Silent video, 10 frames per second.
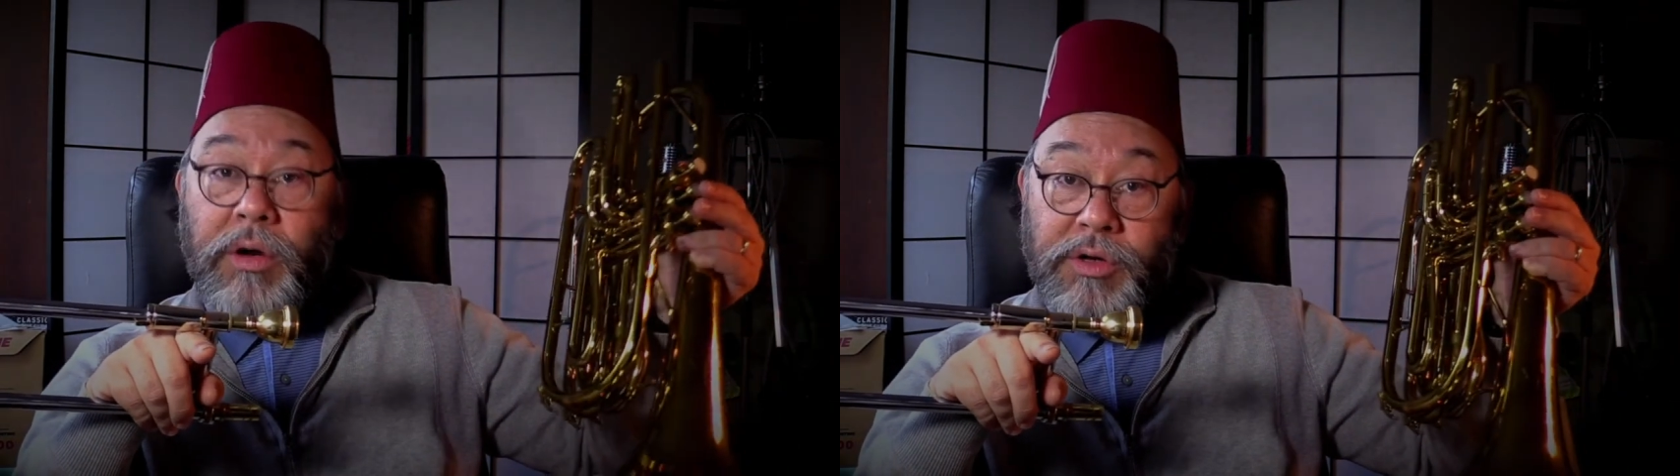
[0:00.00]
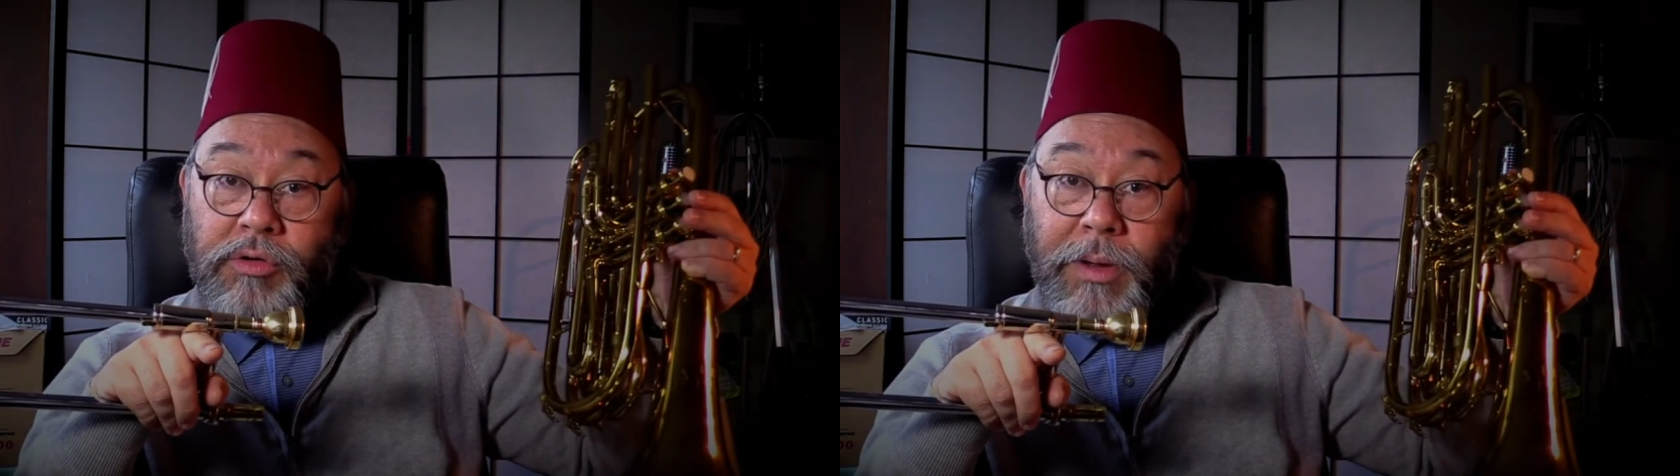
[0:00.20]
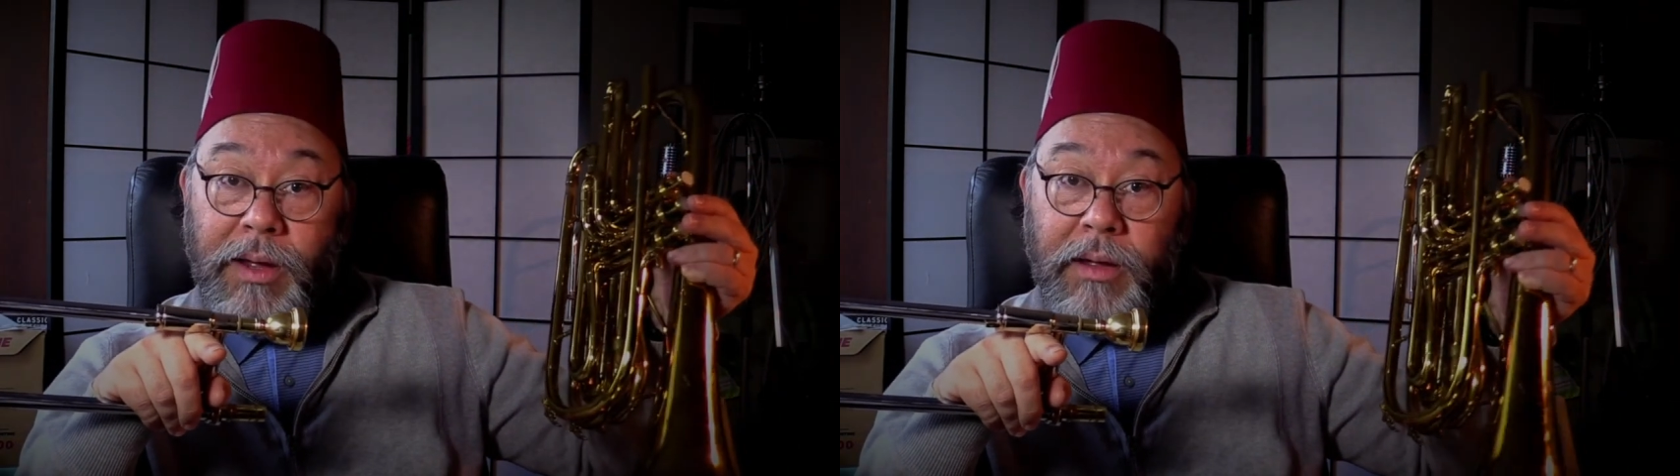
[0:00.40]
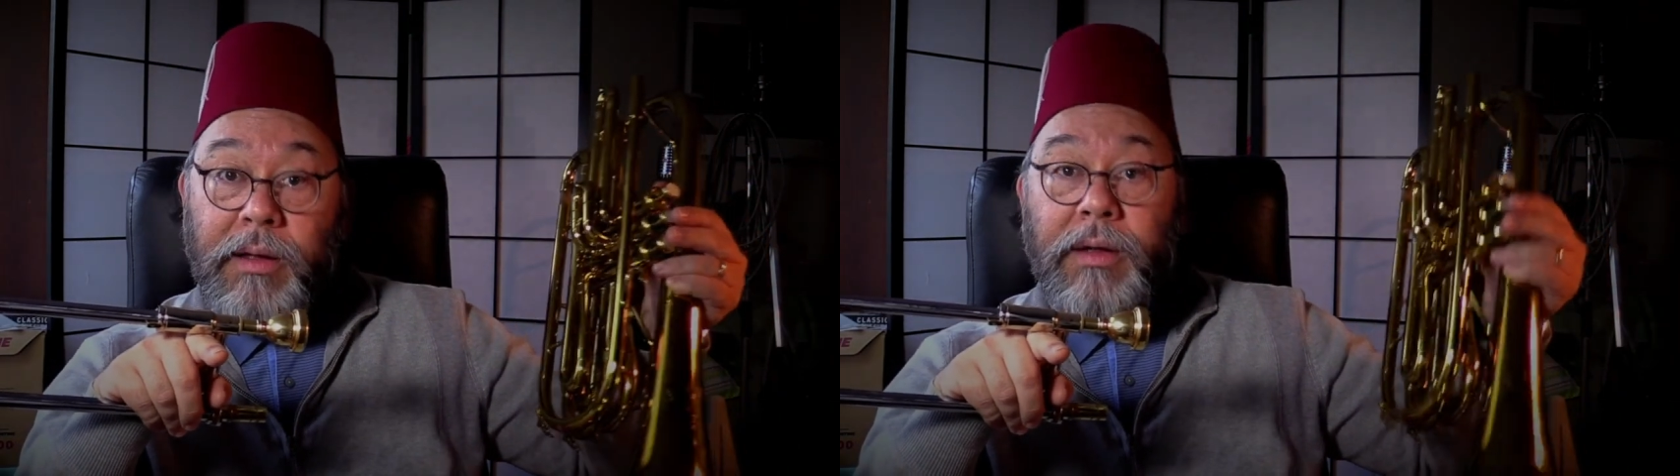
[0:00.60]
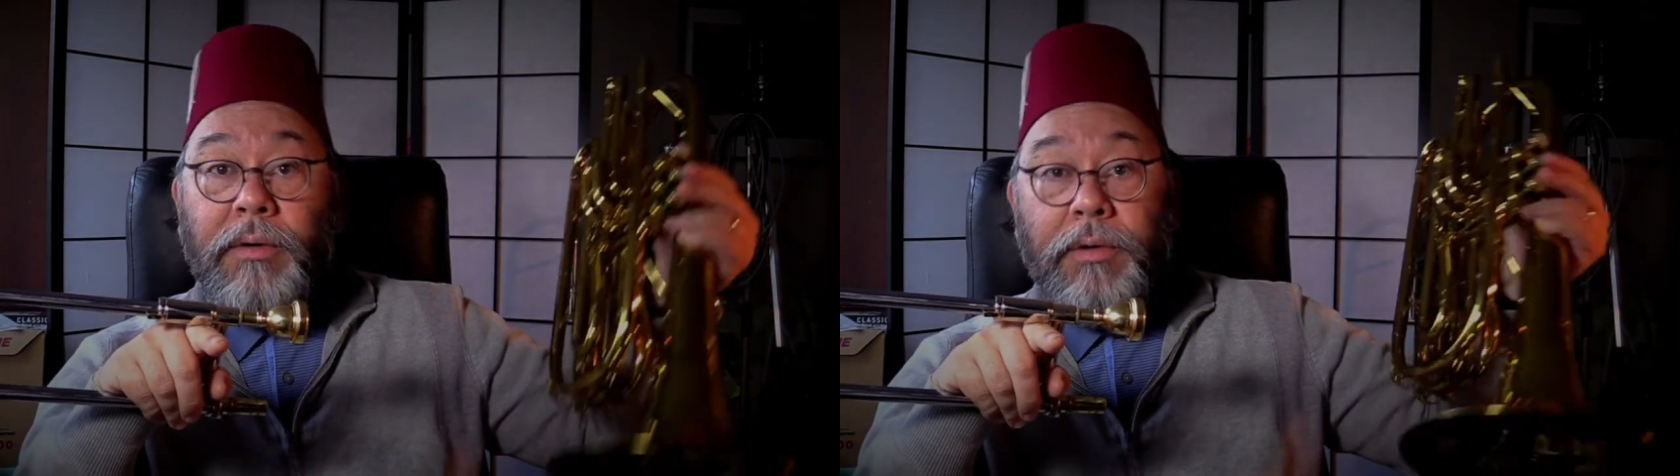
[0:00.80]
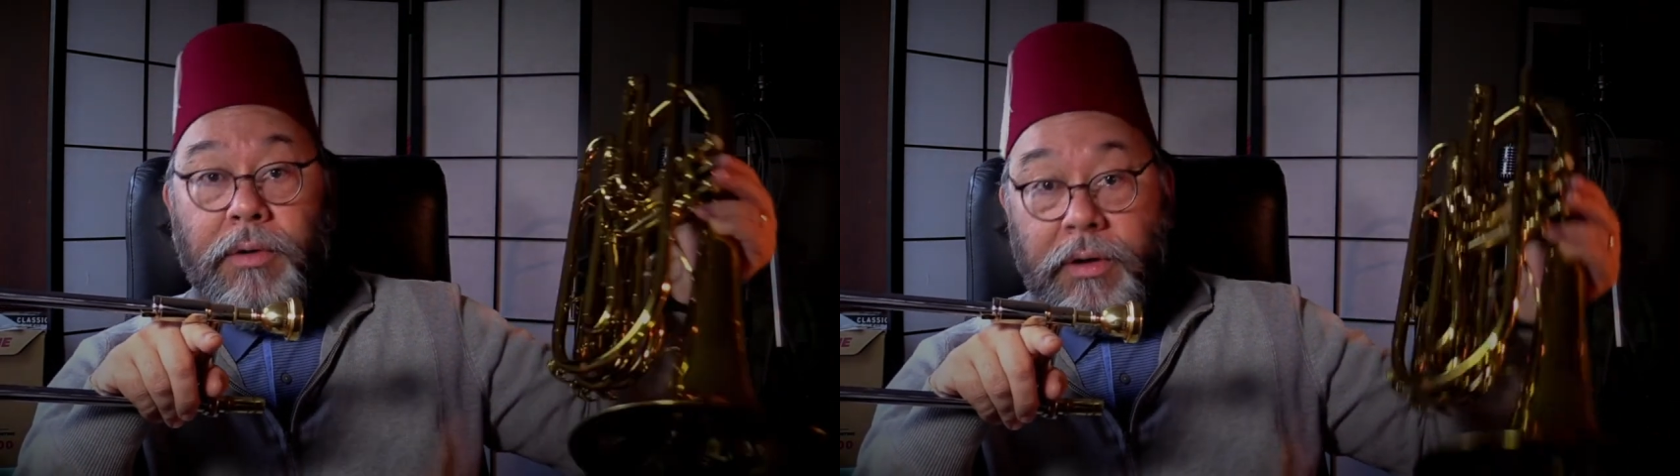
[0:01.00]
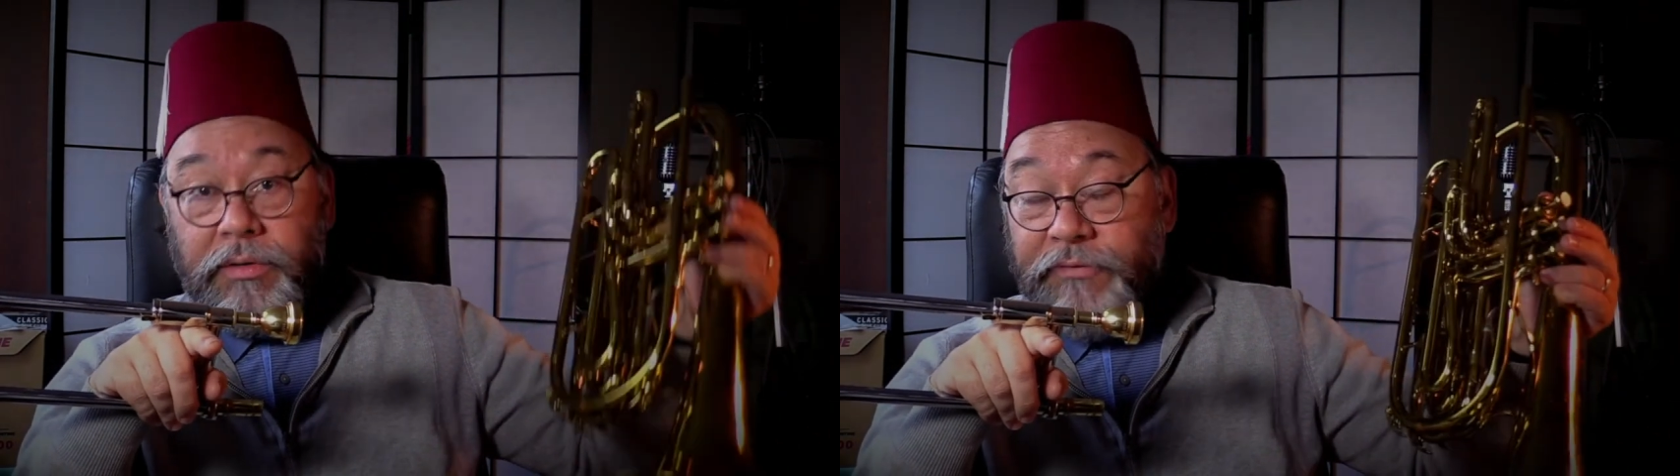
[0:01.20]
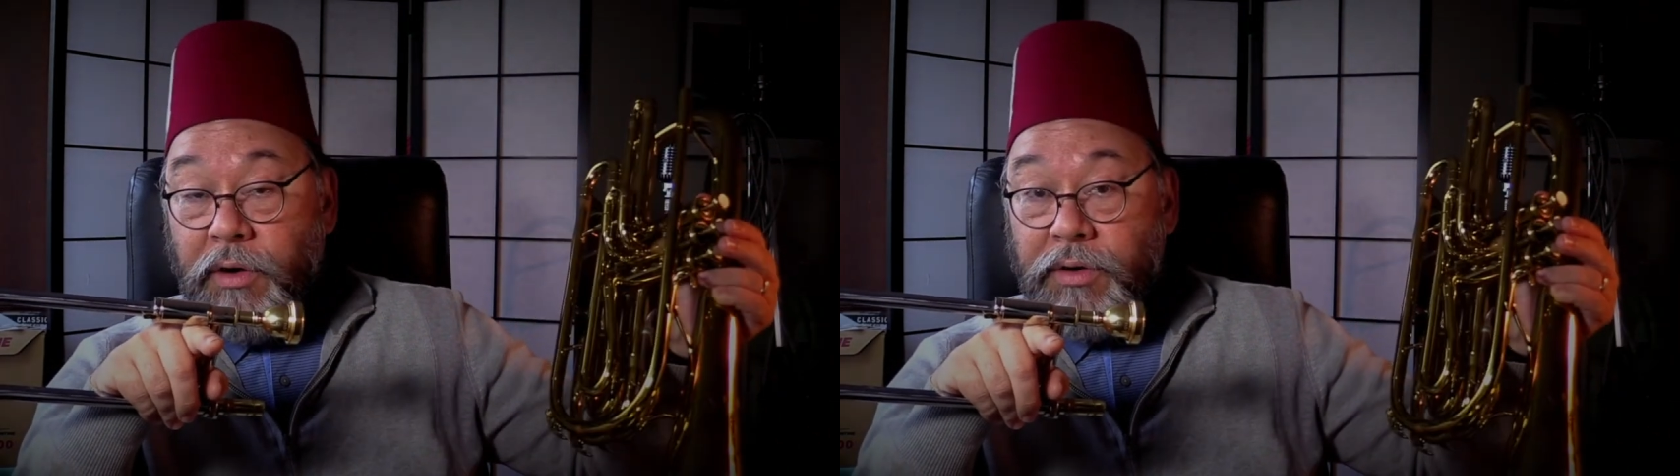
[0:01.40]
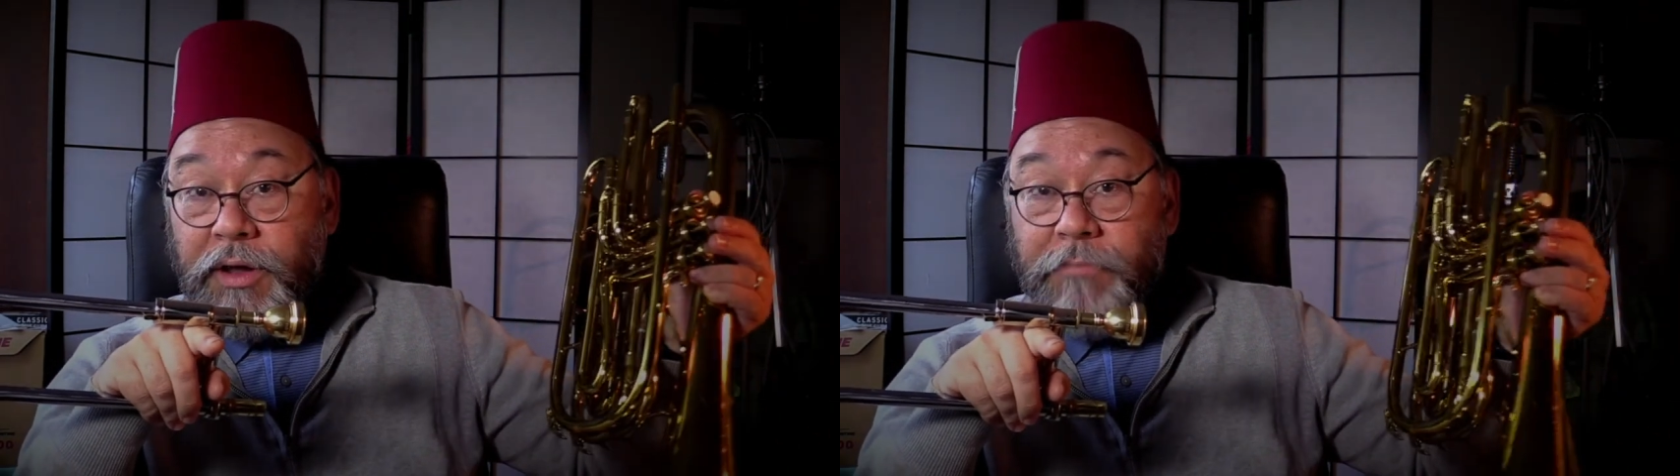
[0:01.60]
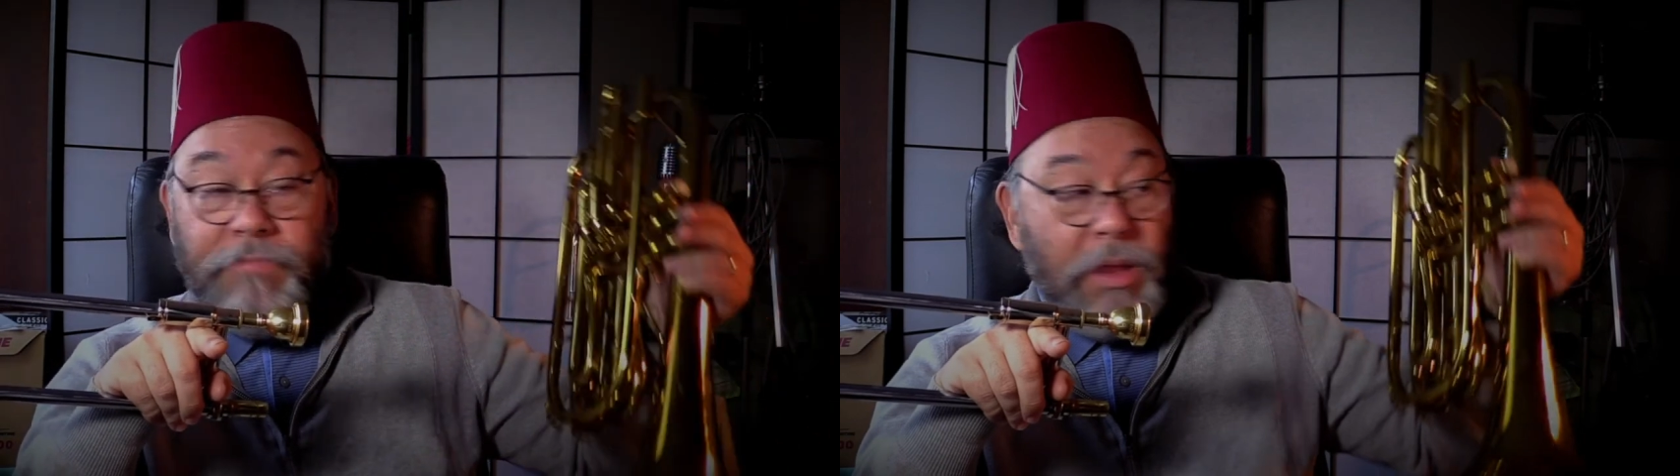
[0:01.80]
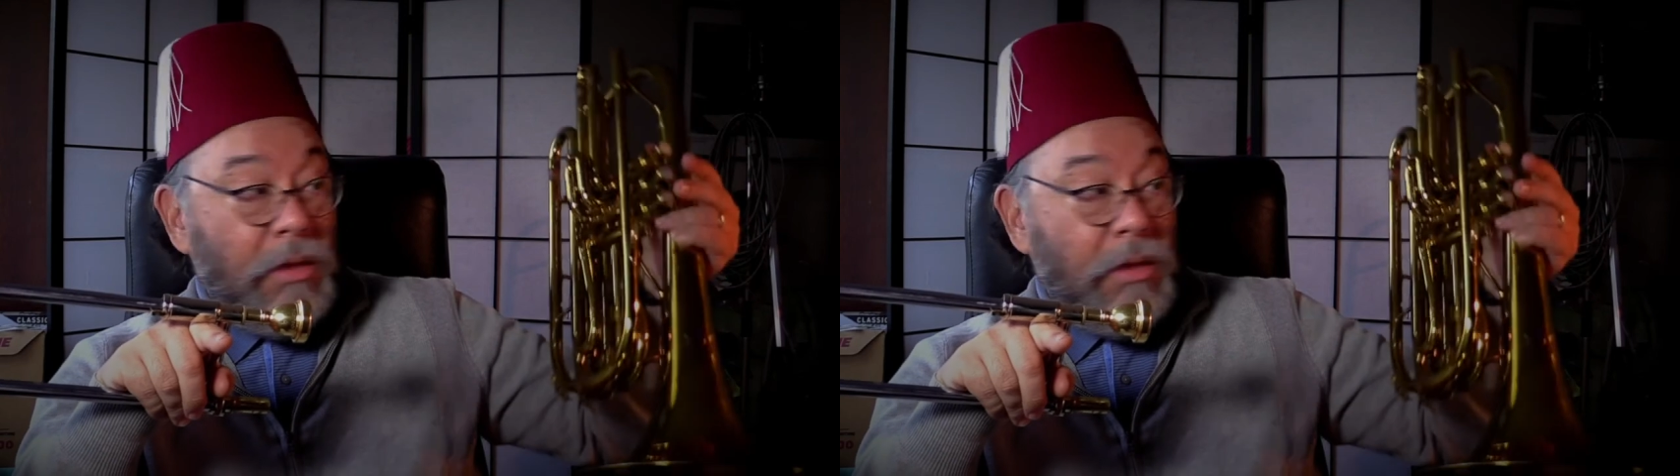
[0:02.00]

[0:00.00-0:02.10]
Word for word: tuba or a euphonium